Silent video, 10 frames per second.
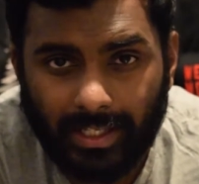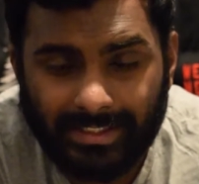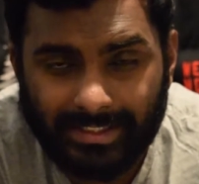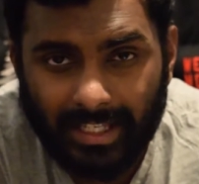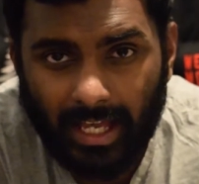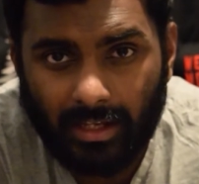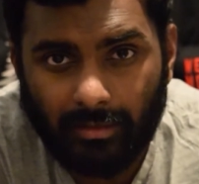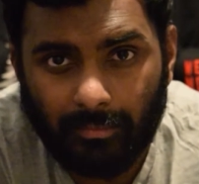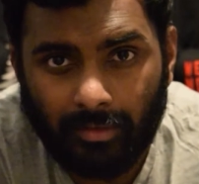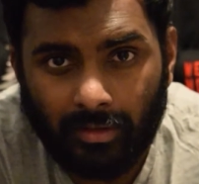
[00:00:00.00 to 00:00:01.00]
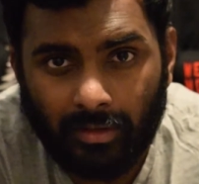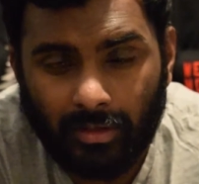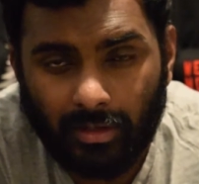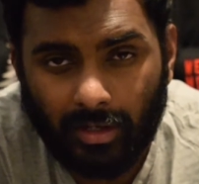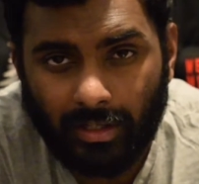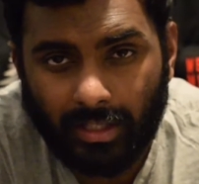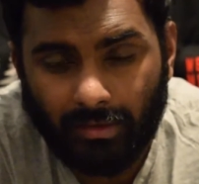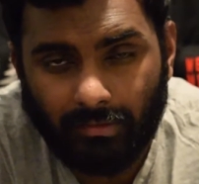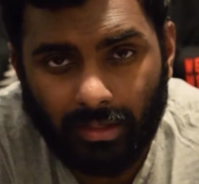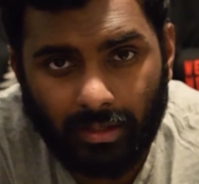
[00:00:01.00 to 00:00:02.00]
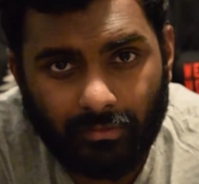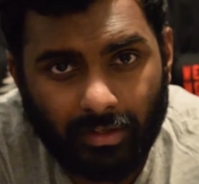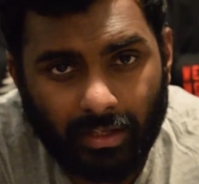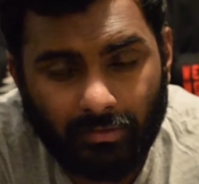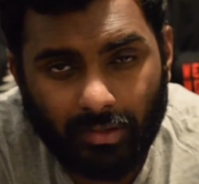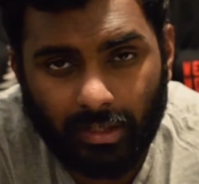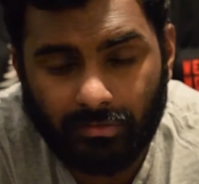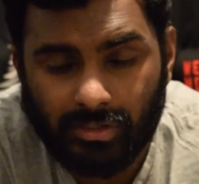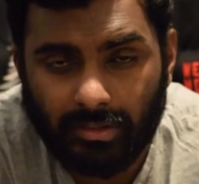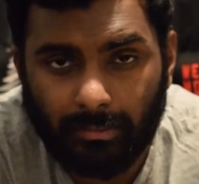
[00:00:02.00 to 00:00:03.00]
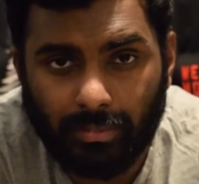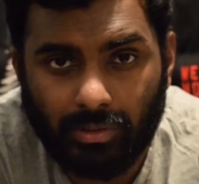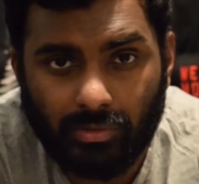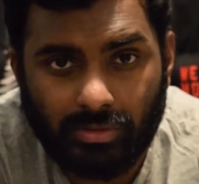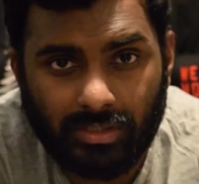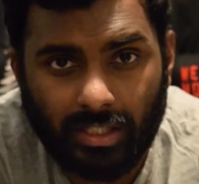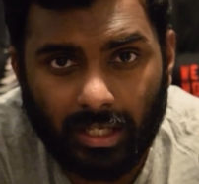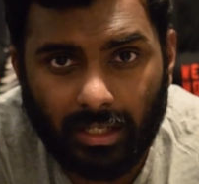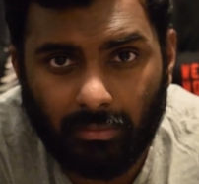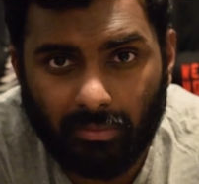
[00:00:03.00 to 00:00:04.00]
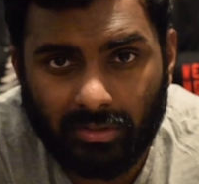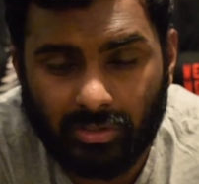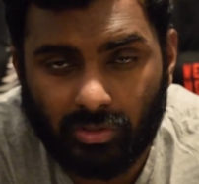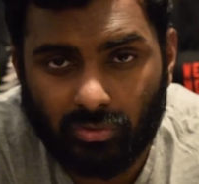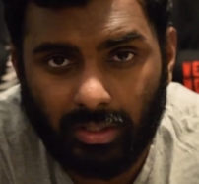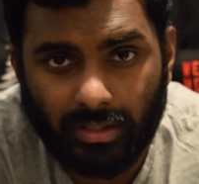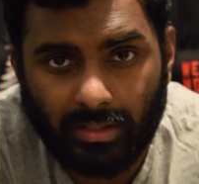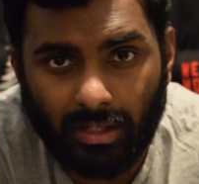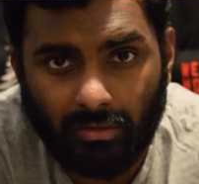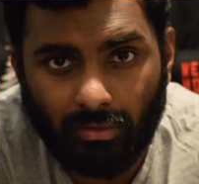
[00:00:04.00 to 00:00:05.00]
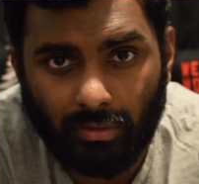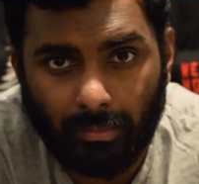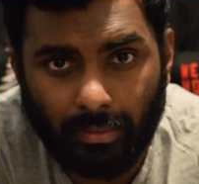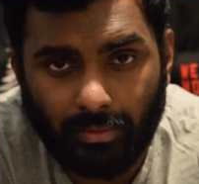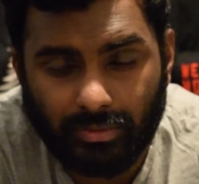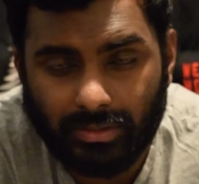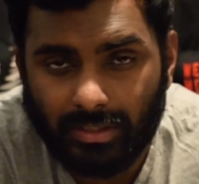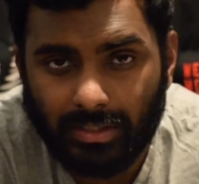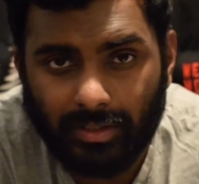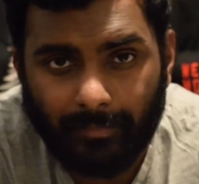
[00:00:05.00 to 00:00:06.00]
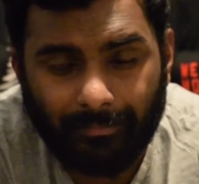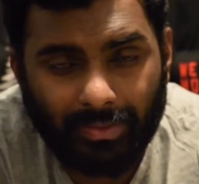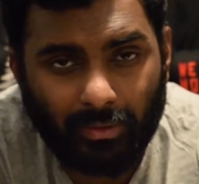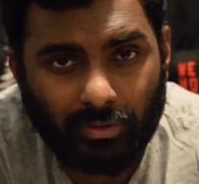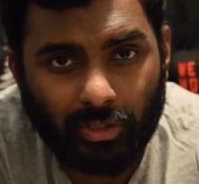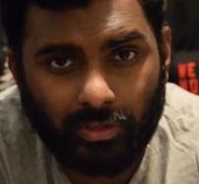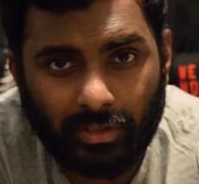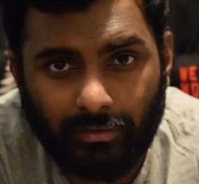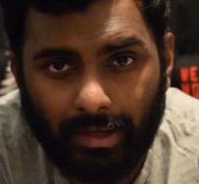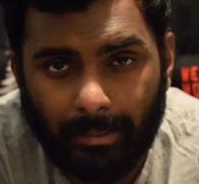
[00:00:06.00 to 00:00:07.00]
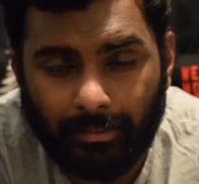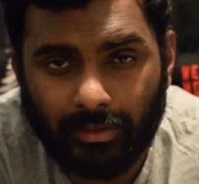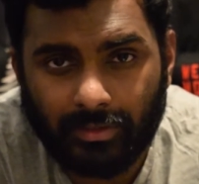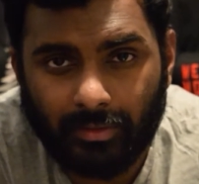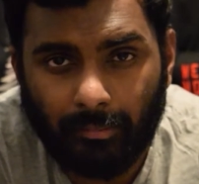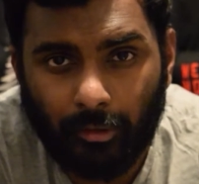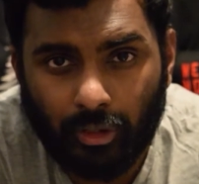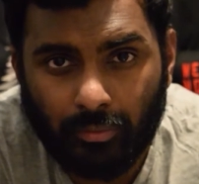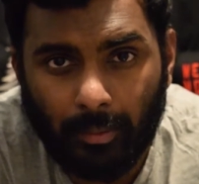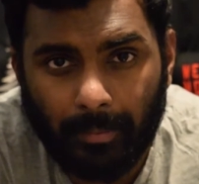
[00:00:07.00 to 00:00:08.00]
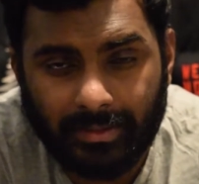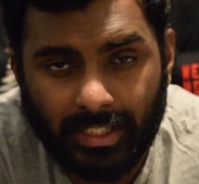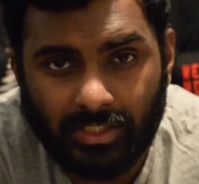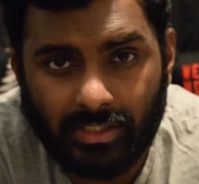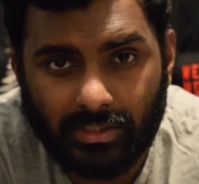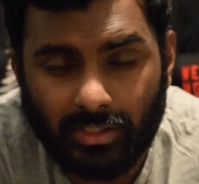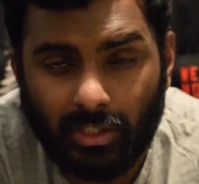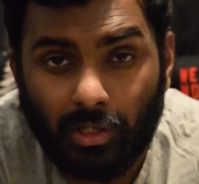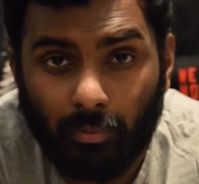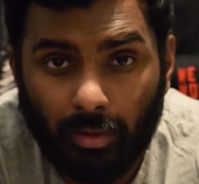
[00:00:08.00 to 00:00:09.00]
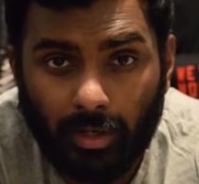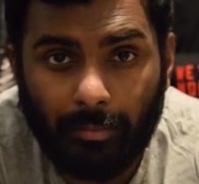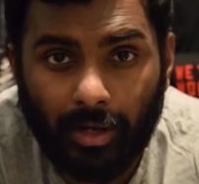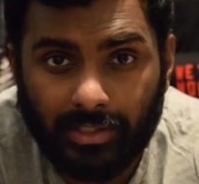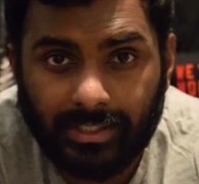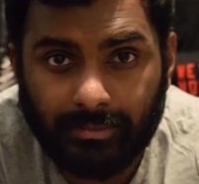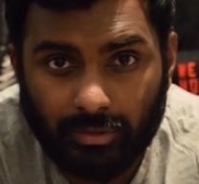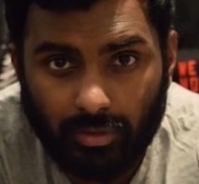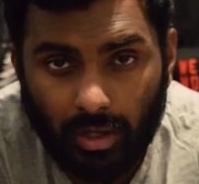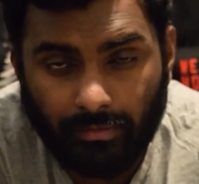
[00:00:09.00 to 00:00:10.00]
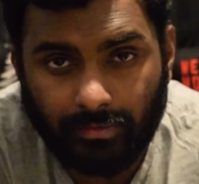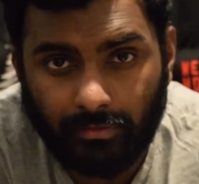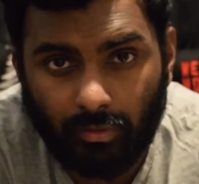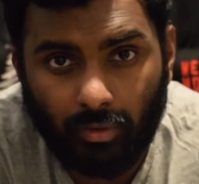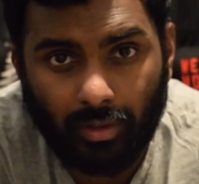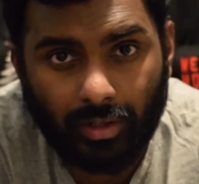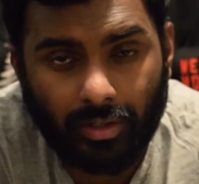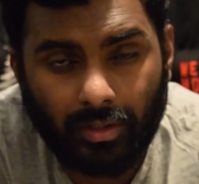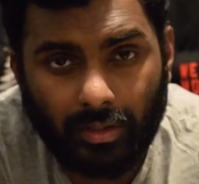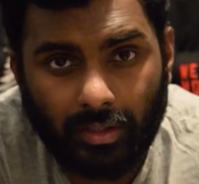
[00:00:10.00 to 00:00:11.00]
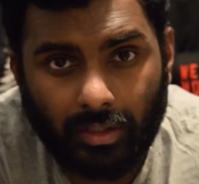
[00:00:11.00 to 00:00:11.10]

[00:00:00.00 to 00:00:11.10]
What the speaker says: and got Siakam guarding Kevin Love, and Kevin Love just abused Siakam with his strength down low in the post, which hurts the Raptors on multiple possessions where LeBron James was off the floor.